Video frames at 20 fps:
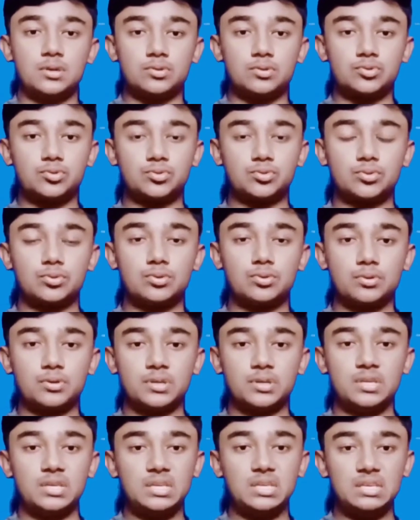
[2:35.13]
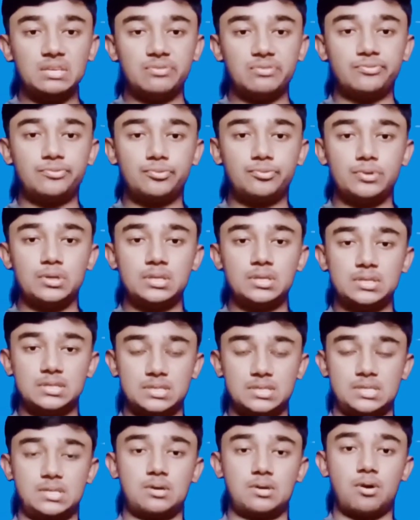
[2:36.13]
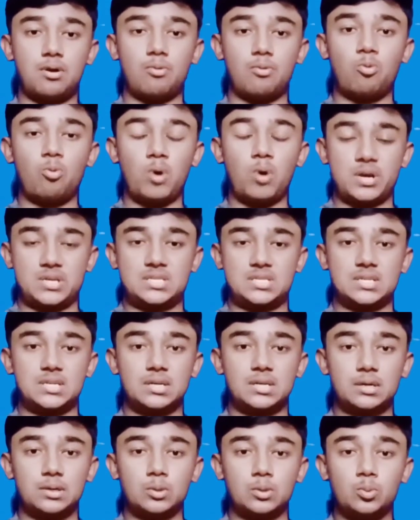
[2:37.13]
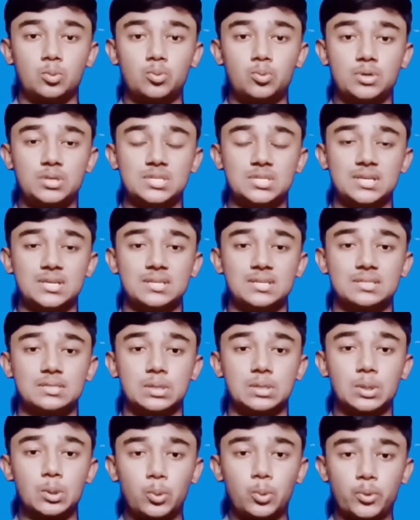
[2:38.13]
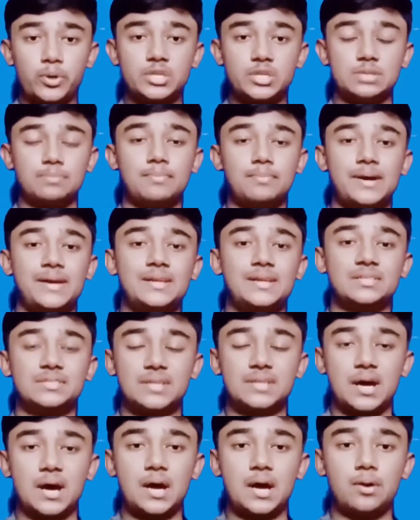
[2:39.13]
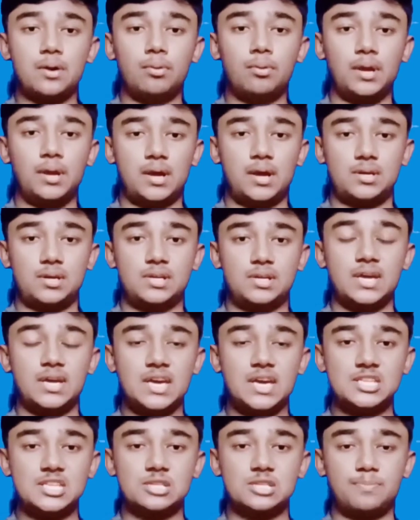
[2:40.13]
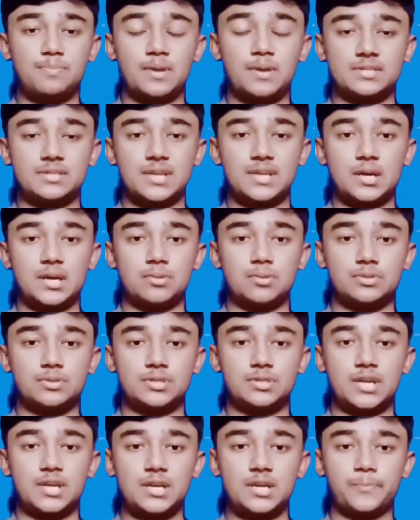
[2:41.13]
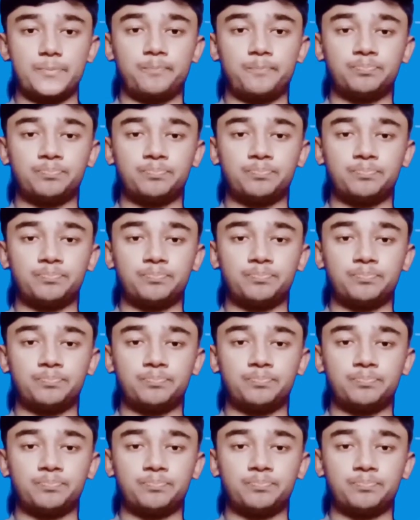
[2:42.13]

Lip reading: So if we take water which has OH minus ion and H plus ions, right?